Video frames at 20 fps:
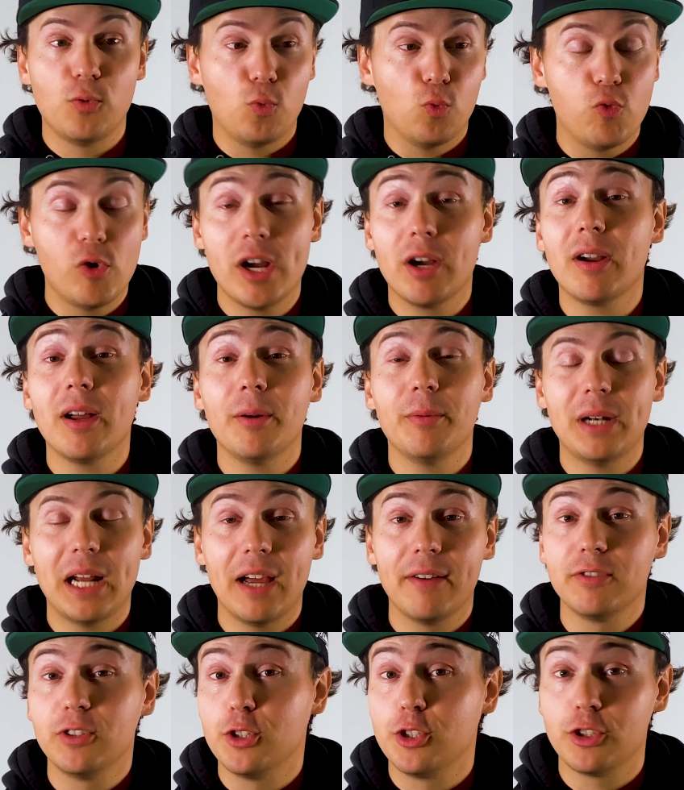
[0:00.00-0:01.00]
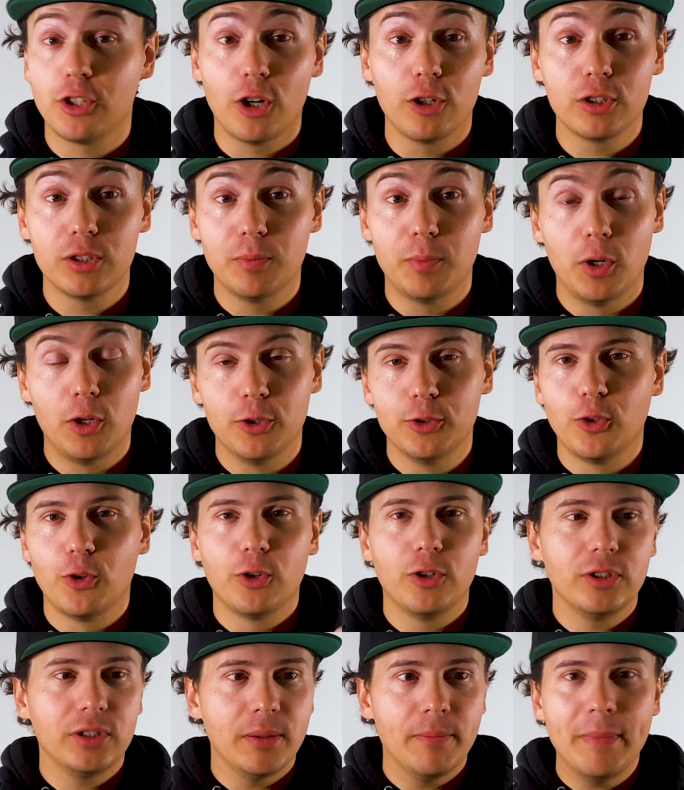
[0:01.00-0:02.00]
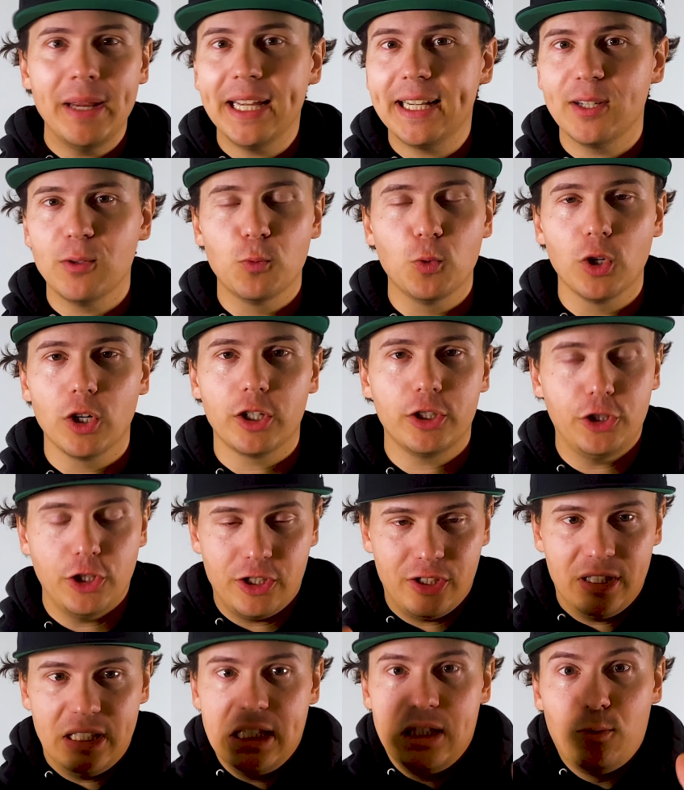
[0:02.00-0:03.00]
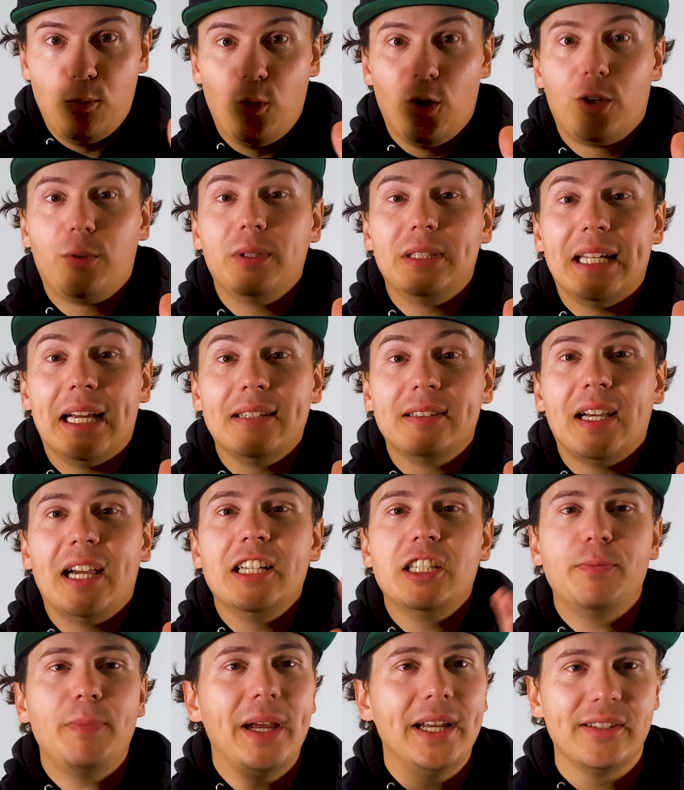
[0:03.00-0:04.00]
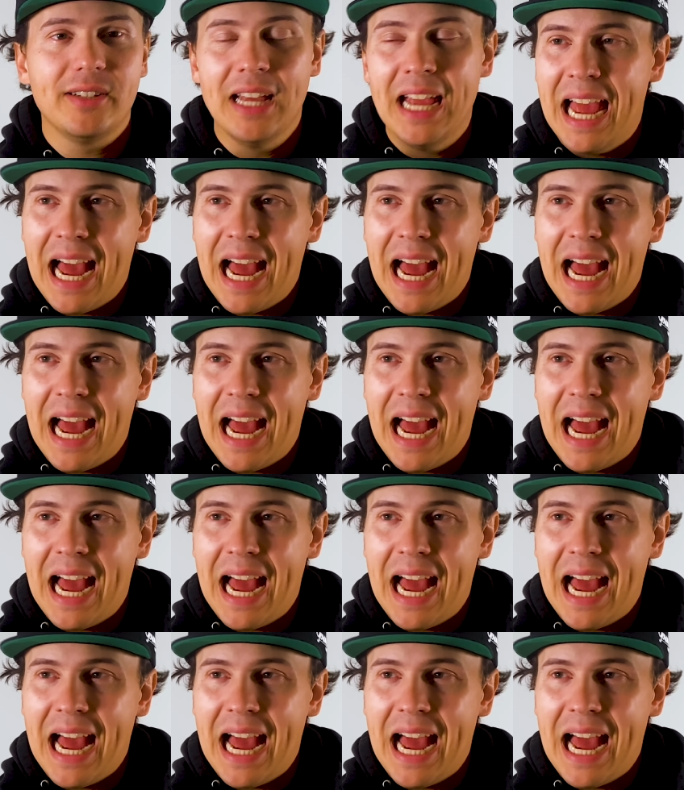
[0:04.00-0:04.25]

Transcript: where I would have to start the ball in order to make it work just didn't work with that tight space.